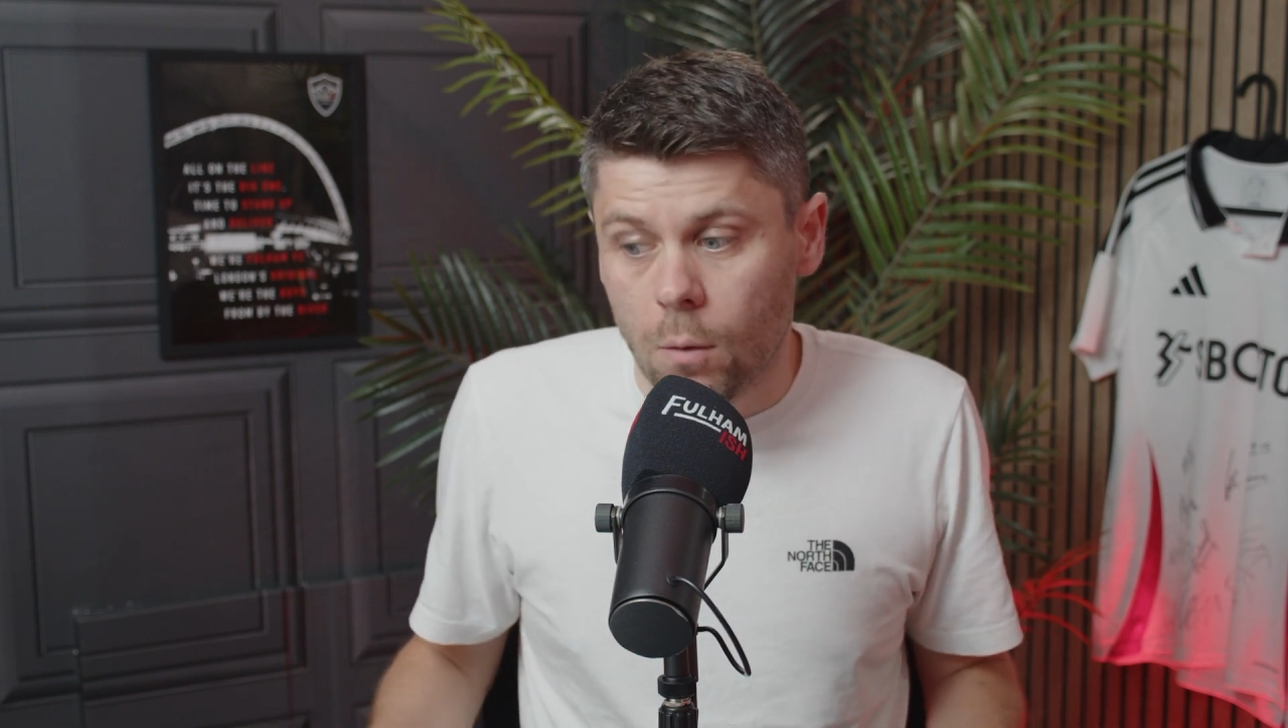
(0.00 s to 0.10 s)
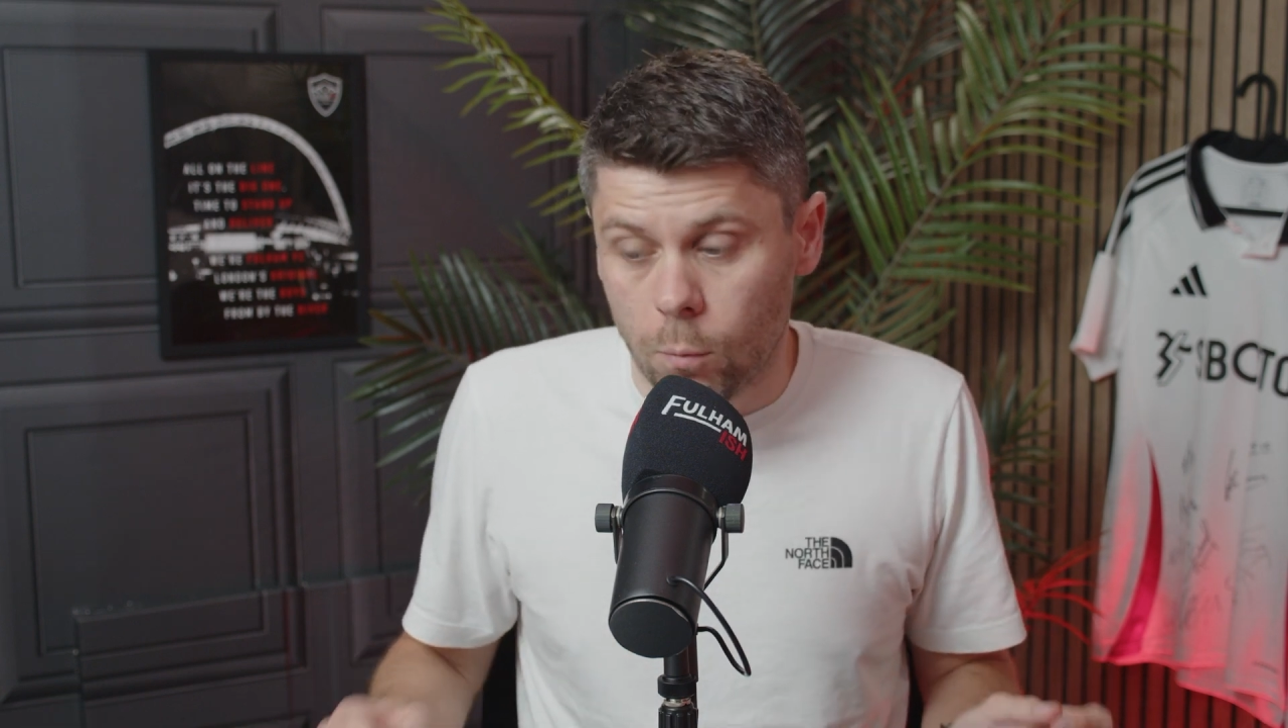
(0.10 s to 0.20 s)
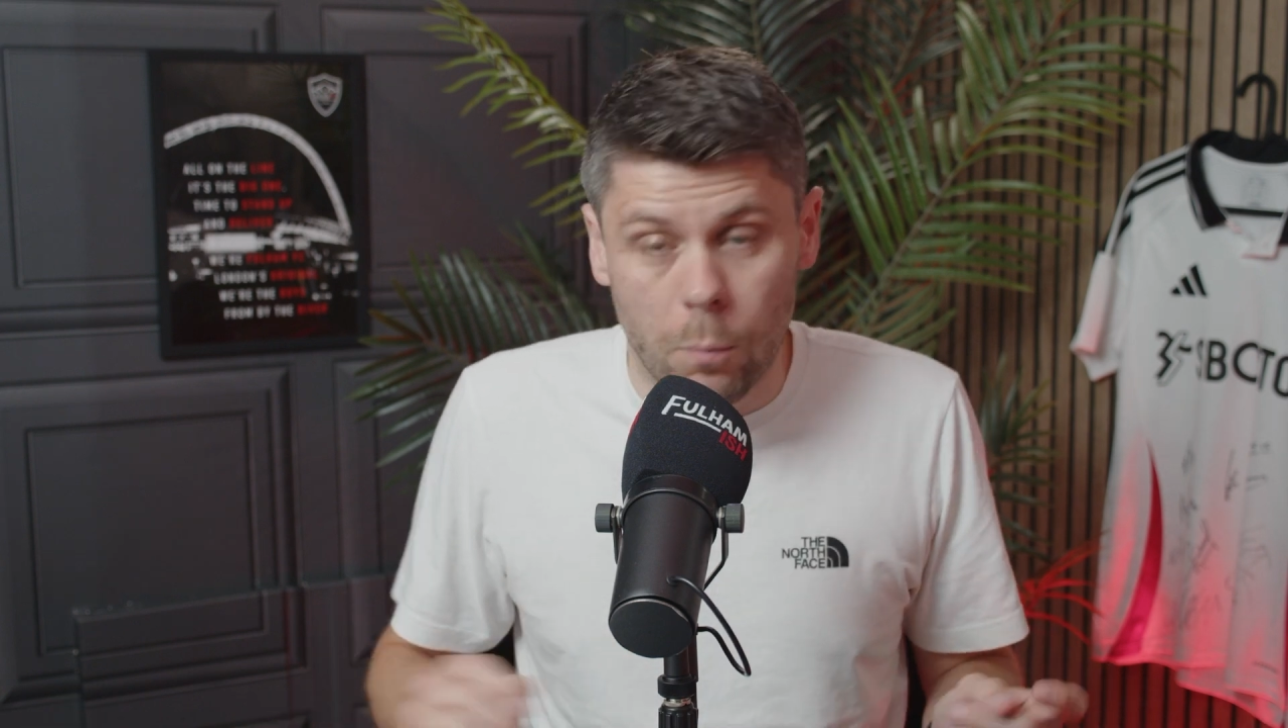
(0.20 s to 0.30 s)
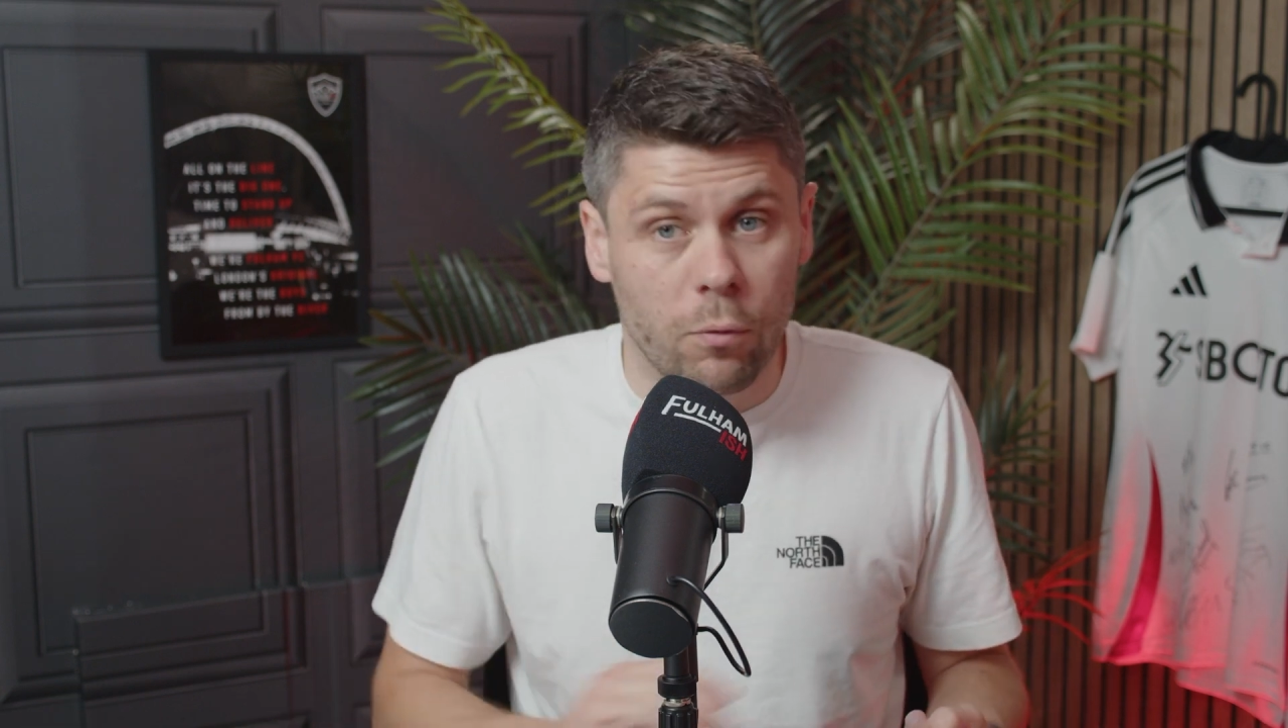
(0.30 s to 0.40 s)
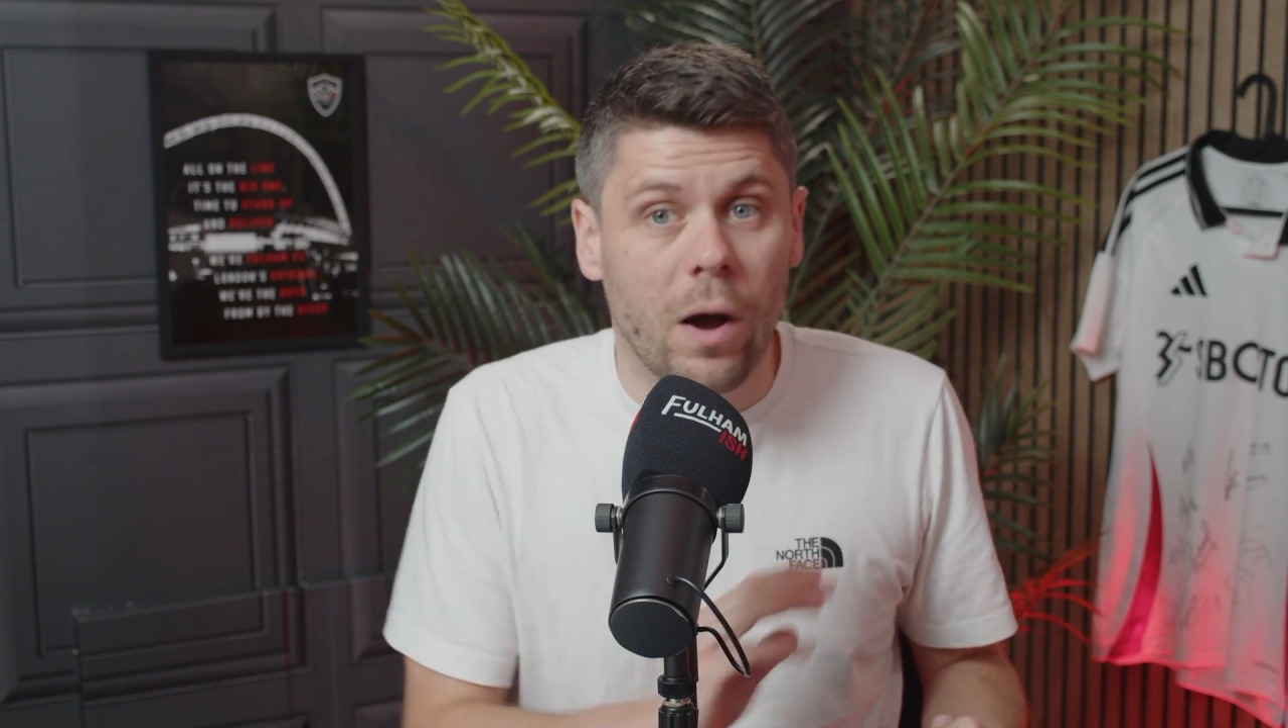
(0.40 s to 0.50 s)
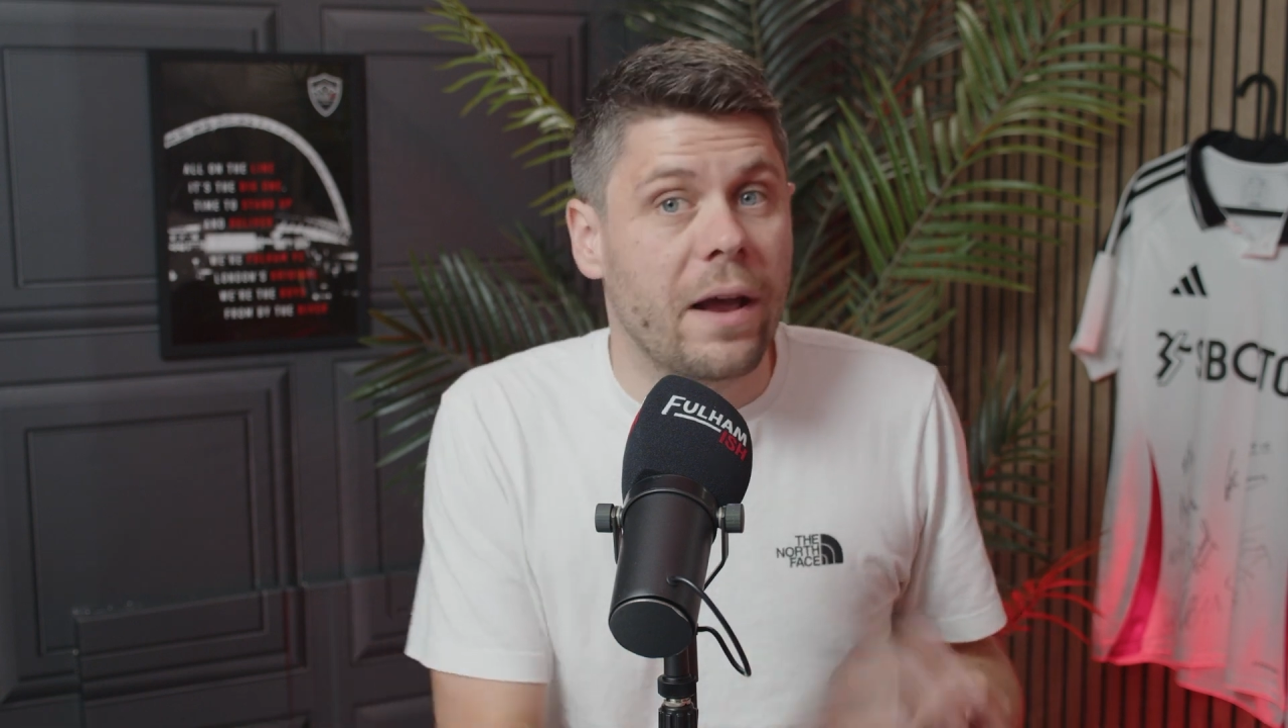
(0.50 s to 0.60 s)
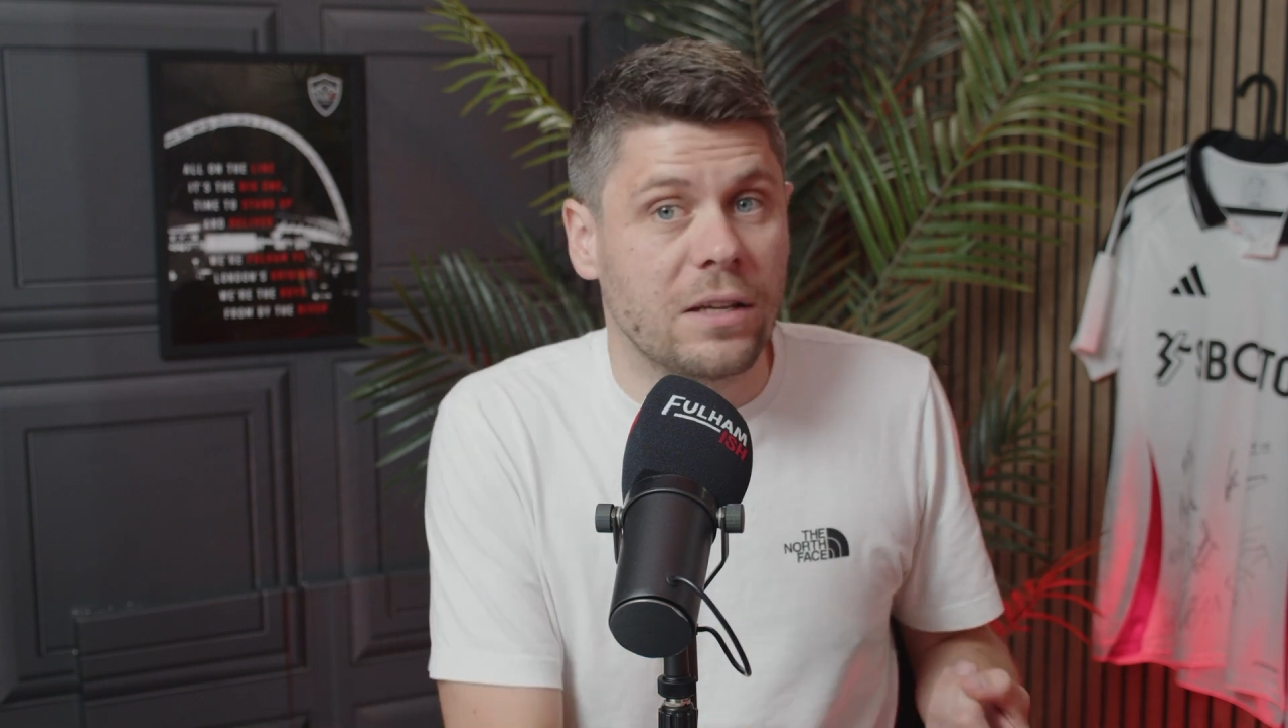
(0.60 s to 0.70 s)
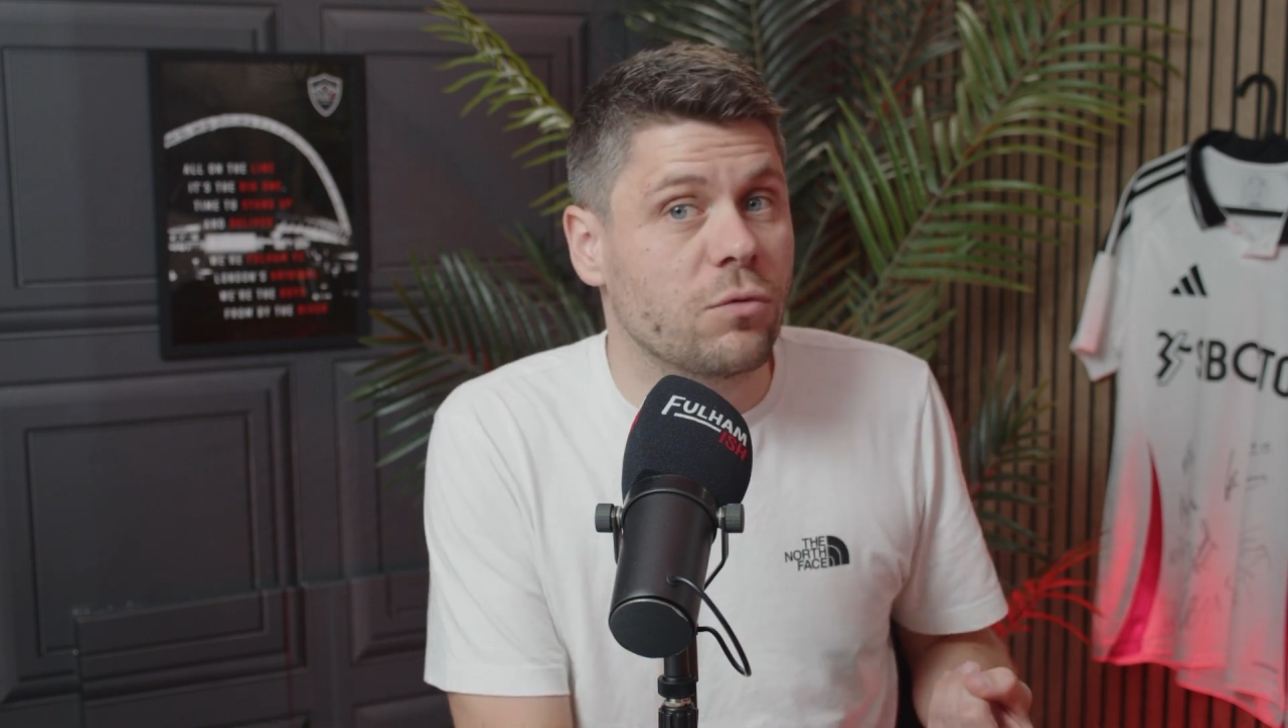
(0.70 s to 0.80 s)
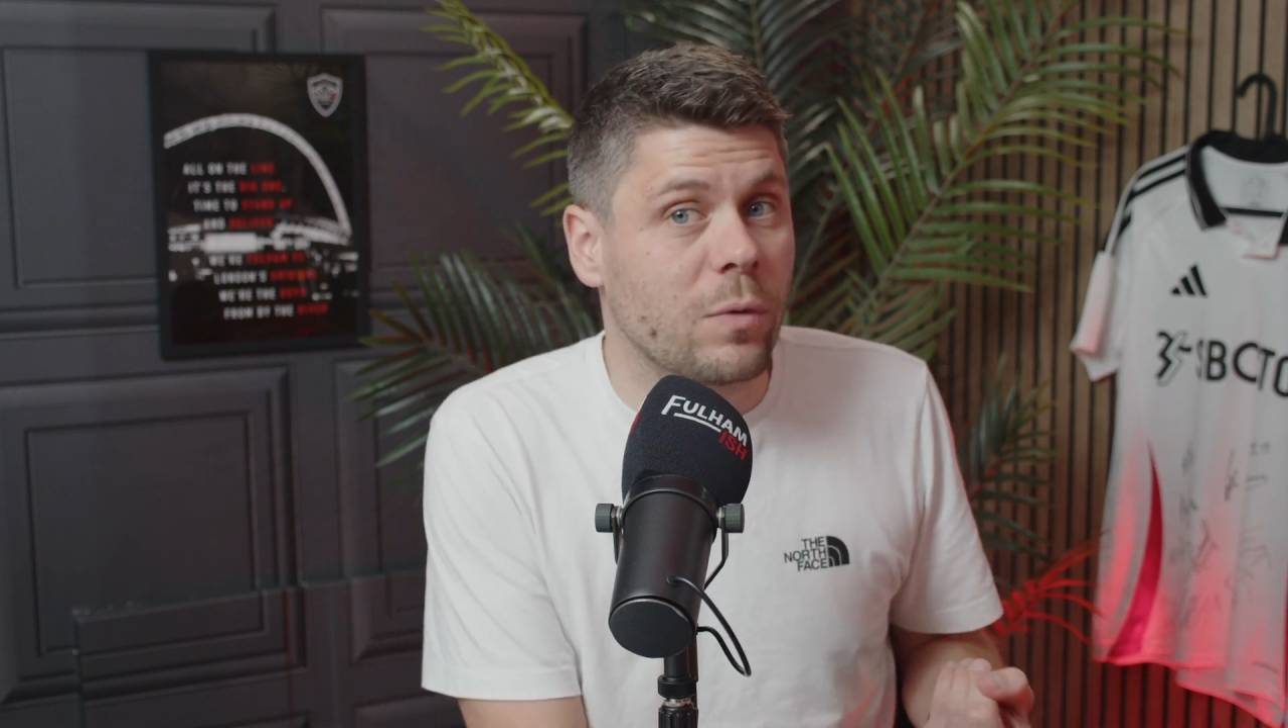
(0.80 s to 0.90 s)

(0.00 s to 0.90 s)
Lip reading: well, Brighton is a